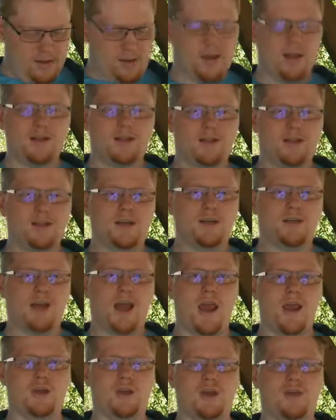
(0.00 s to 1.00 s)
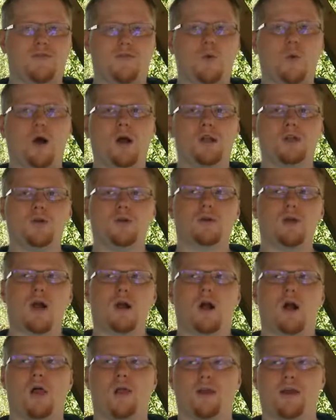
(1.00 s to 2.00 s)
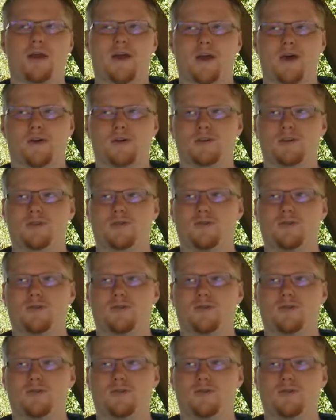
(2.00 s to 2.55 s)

it's gonna take, if you want to unlock all the characters,